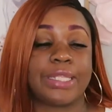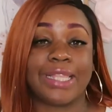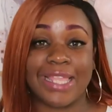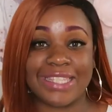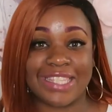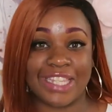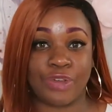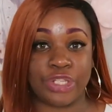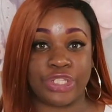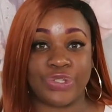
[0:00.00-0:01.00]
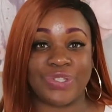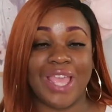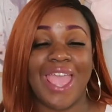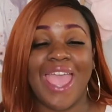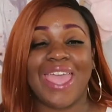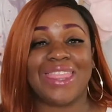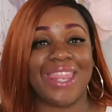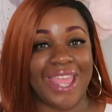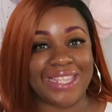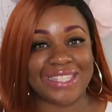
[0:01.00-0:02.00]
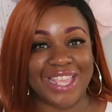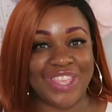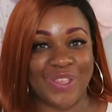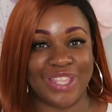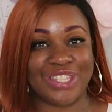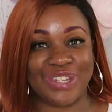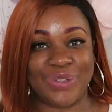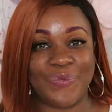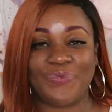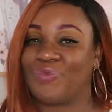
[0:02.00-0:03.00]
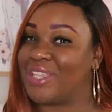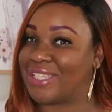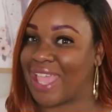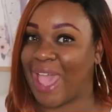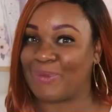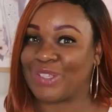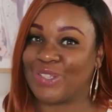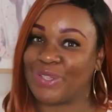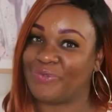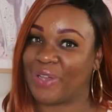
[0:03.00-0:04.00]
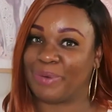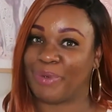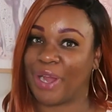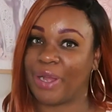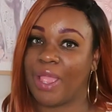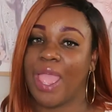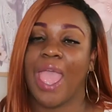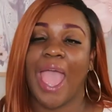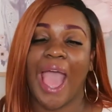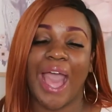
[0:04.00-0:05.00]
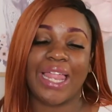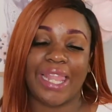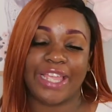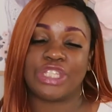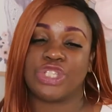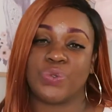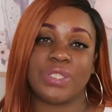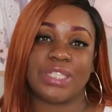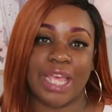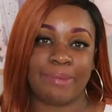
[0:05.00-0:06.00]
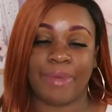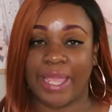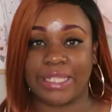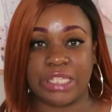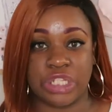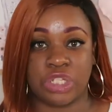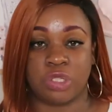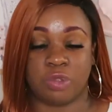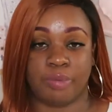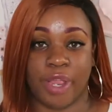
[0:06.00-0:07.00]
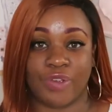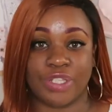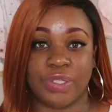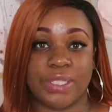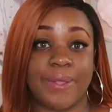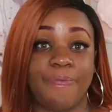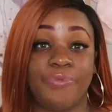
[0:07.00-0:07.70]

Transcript: Cleanse the crystals, and the next thing you get to do is the absolutely fun part. I like to set my intentions with my crystals.